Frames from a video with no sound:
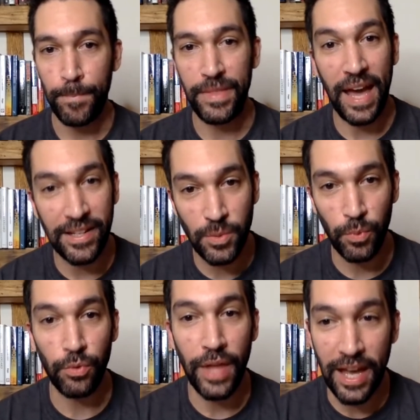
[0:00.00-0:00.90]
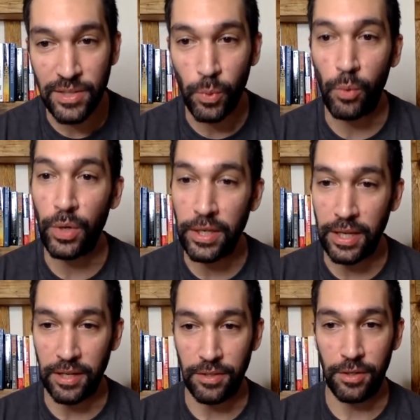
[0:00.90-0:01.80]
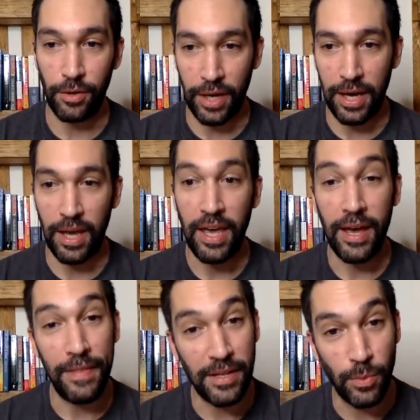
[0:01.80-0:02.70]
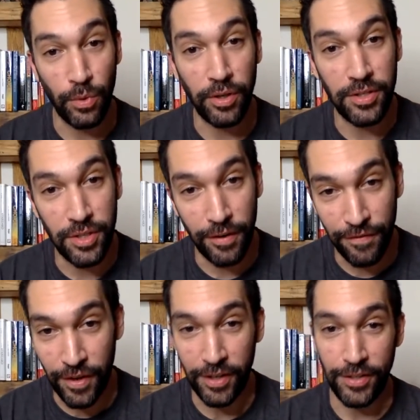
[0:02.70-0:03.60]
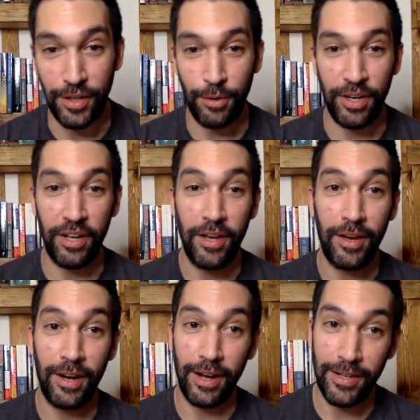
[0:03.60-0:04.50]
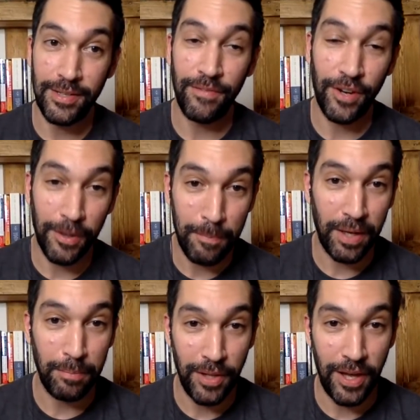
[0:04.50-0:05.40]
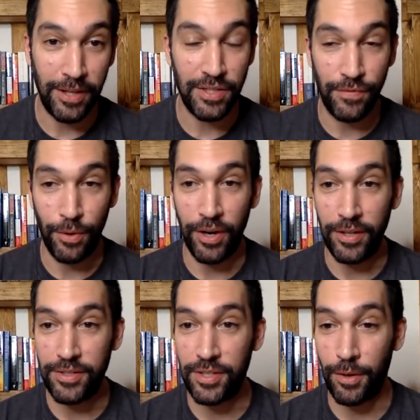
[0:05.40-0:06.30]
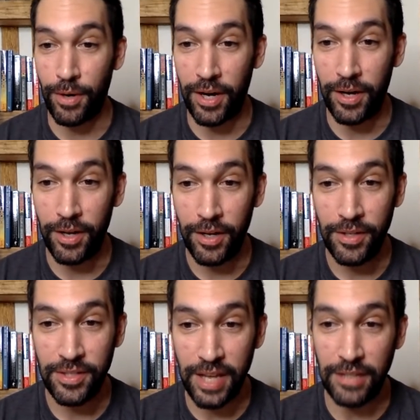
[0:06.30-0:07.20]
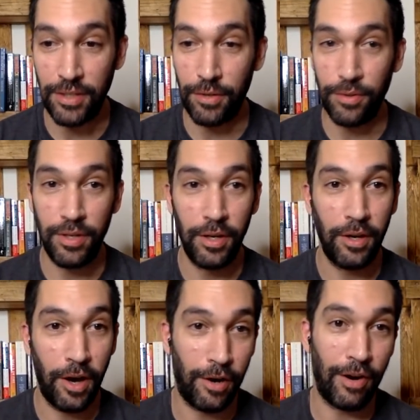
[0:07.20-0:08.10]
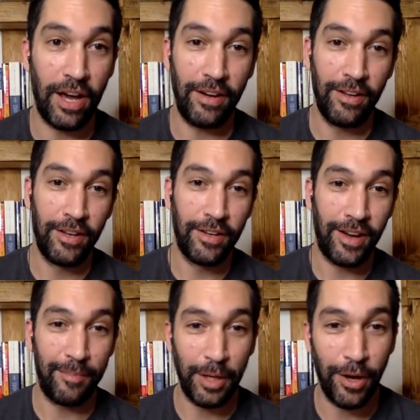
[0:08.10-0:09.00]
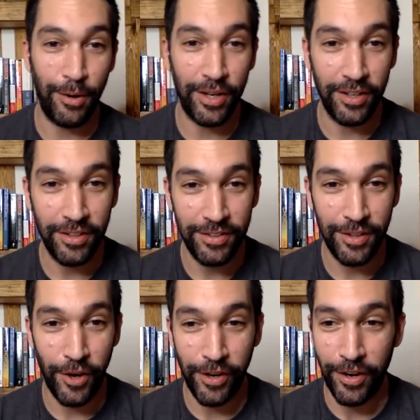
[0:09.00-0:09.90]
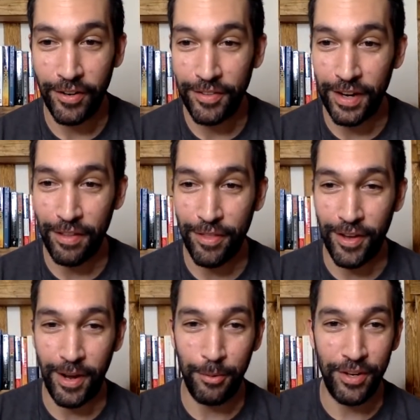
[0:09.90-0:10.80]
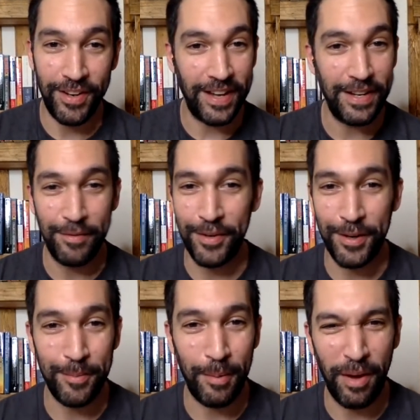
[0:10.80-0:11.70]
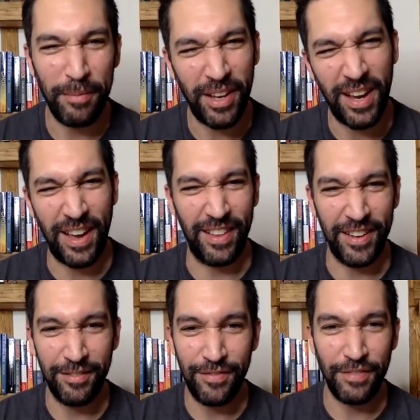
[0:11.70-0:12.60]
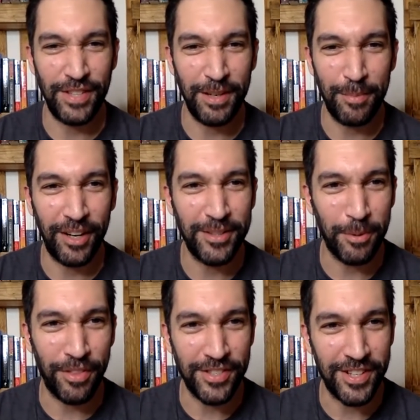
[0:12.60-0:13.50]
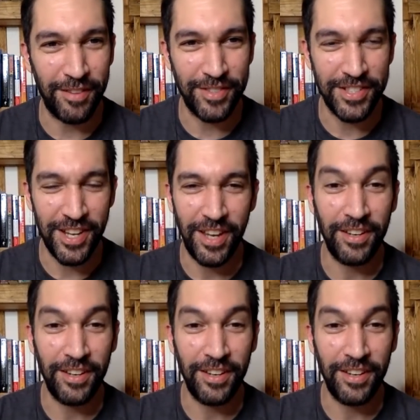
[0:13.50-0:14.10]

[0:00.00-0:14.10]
That's what we need, okay? And that's what we're going to start fucking doing. And I got some fucking big plans for it. So stay tuned. All right. I've been going longer than I thought I would. I never know in my mind. I'm like, I got like 15 minutes worth of stuff to say.